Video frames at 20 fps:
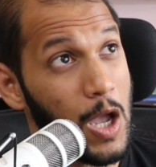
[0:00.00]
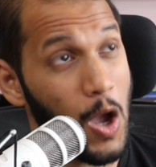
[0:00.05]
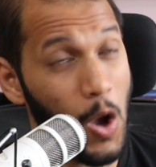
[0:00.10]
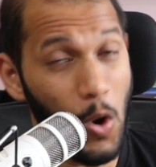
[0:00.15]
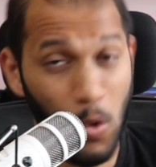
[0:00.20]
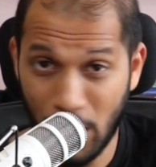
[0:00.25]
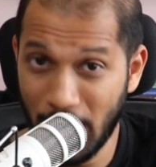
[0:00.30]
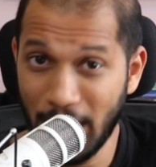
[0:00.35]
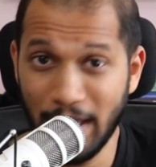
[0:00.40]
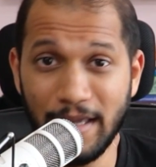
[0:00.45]

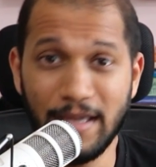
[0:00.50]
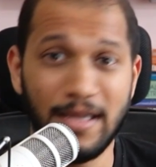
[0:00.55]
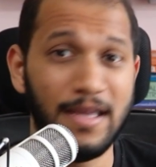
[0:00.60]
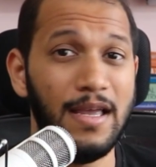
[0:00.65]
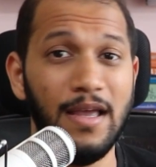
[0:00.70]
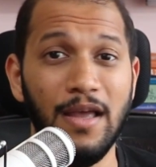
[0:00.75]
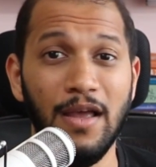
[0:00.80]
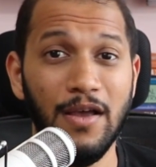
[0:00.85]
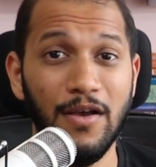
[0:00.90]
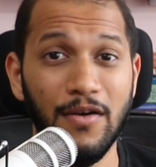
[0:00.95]
Okay.
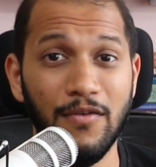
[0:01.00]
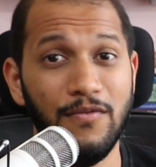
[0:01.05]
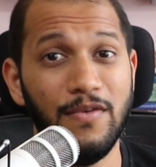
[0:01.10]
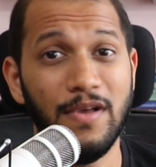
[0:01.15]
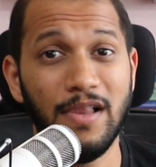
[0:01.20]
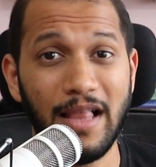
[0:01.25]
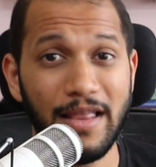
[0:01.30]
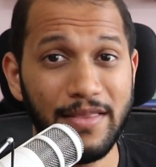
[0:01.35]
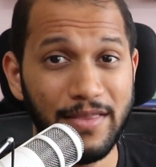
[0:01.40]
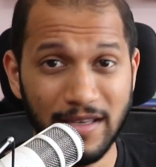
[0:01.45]

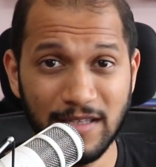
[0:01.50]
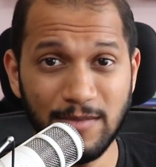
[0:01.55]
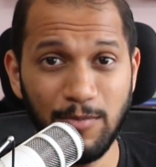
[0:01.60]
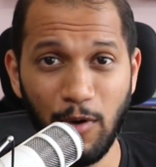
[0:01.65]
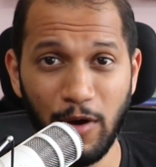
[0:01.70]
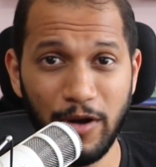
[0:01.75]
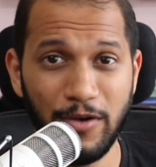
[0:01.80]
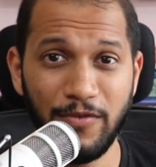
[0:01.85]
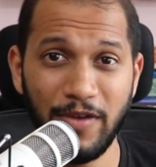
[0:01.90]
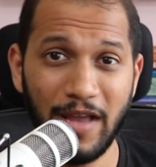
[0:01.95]
Well, at this
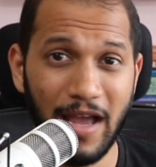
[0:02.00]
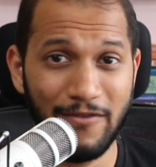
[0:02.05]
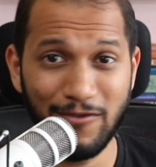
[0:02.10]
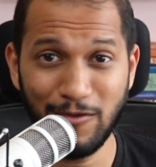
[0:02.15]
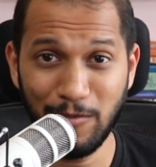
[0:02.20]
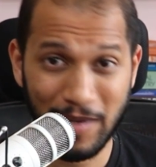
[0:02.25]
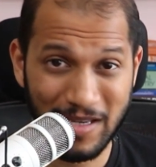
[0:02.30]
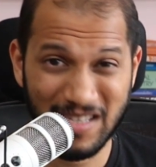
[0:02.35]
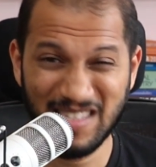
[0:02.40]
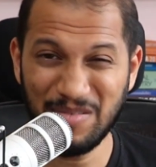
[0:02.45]
point, we have to
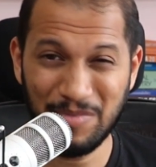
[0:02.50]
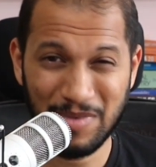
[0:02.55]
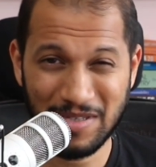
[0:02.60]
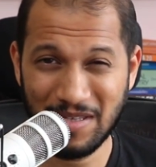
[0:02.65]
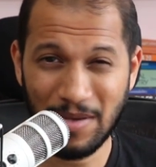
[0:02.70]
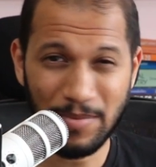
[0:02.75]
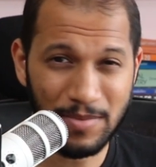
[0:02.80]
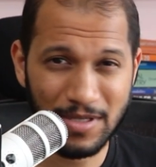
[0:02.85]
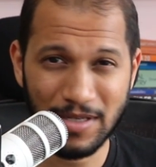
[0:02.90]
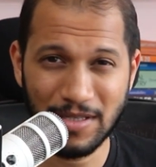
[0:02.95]
make some
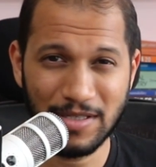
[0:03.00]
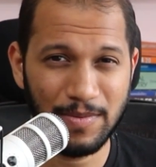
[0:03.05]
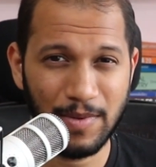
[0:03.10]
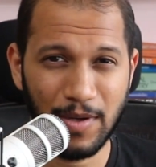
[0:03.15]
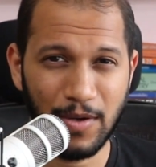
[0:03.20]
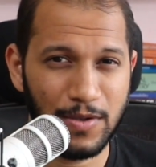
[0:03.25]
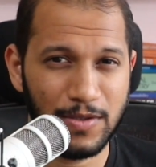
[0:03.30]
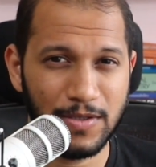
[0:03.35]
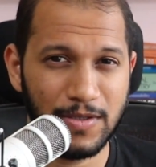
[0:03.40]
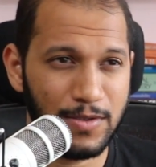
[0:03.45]
assumptions
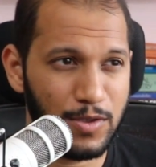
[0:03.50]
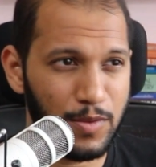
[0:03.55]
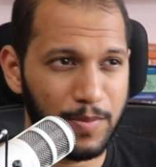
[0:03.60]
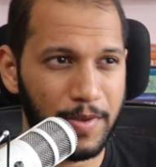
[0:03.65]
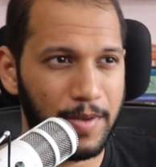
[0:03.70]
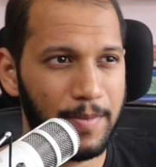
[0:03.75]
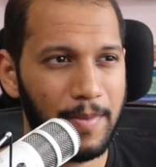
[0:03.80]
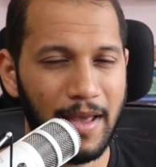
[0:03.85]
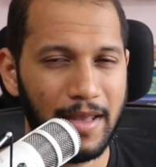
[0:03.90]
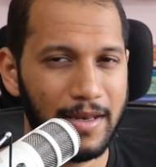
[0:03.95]
because
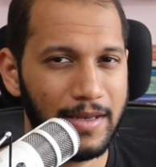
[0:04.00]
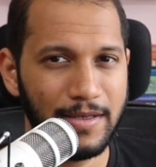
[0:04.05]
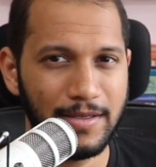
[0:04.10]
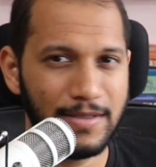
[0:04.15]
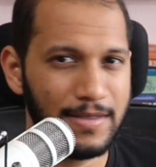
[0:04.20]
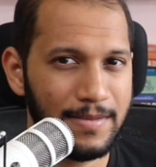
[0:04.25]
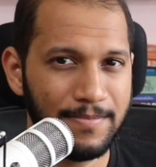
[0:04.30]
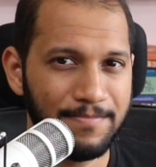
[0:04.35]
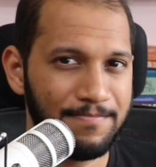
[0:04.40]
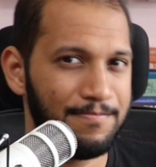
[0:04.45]
Superman
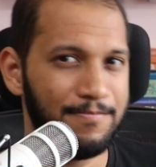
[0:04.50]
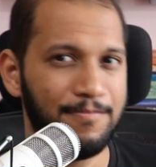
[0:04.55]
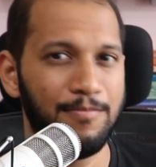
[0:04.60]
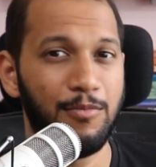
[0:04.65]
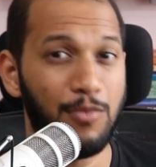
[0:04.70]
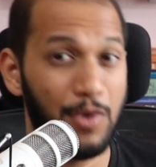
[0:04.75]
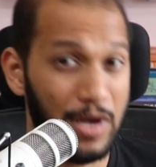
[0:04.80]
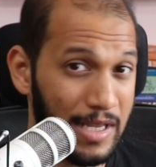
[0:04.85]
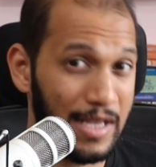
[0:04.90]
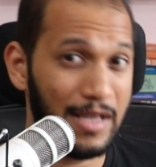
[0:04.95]
is
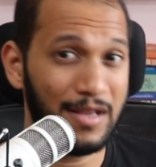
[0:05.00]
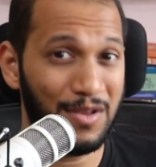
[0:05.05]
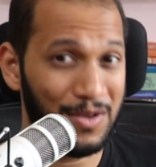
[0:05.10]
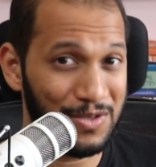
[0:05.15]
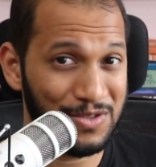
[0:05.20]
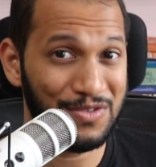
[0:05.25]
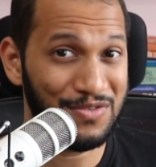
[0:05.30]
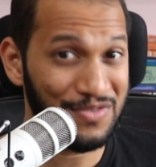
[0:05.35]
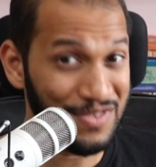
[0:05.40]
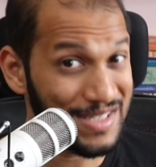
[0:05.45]
breaking
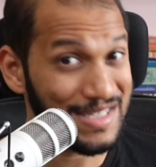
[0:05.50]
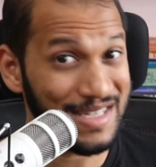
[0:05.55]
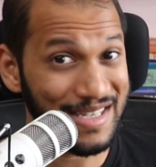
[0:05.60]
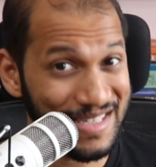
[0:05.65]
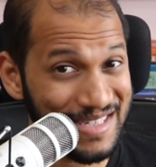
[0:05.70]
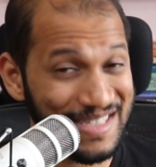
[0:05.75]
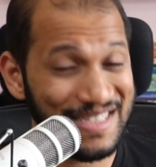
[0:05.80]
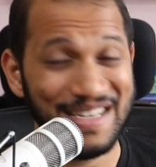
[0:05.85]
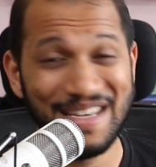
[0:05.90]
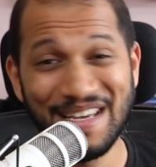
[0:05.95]
laws of
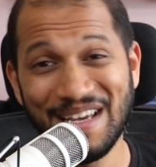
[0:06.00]
physics.